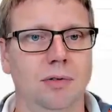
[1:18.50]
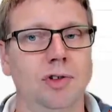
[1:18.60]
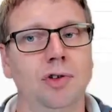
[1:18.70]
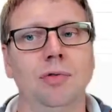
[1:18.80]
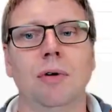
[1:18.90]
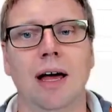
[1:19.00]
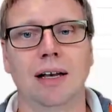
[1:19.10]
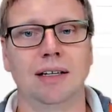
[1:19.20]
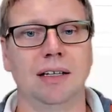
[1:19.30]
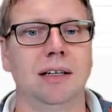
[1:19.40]
to
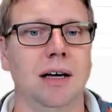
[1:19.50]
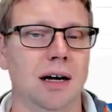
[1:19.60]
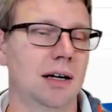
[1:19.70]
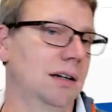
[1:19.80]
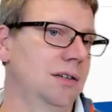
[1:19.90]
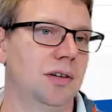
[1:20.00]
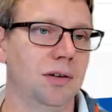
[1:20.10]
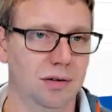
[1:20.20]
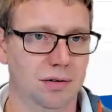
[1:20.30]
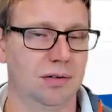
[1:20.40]
an EDI
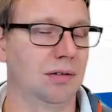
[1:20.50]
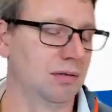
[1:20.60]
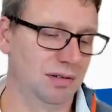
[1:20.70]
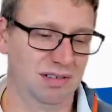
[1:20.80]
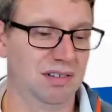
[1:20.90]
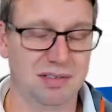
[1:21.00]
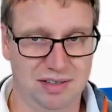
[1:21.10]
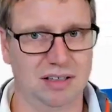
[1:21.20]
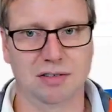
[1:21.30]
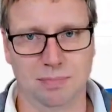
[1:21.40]

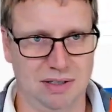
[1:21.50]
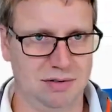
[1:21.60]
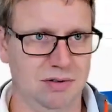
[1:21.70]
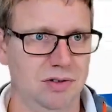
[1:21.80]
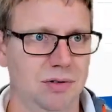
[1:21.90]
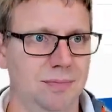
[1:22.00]
text message.